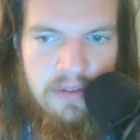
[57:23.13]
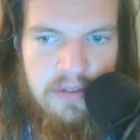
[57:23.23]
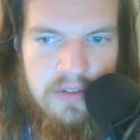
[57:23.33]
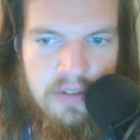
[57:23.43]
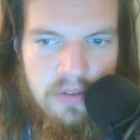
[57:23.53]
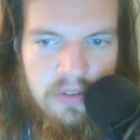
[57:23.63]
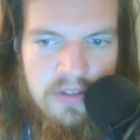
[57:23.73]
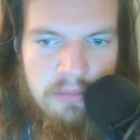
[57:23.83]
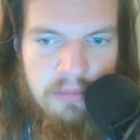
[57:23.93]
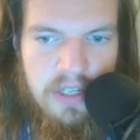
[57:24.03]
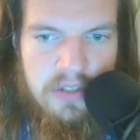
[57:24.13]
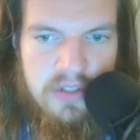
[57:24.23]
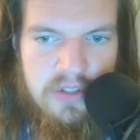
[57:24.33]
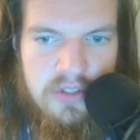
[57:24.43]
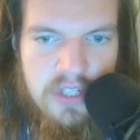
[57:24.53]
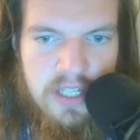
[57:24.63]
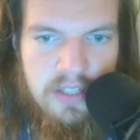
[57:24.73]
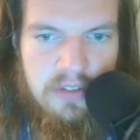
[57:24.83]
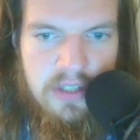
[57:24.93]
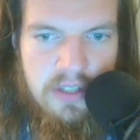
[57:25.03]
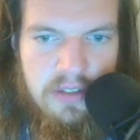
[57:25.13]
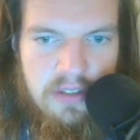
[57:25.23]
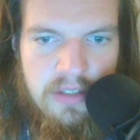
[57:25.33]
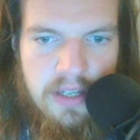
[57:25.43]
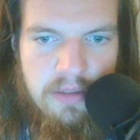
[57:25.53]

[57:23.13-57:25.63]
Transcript: Stone, some blocks and shit, and yeah.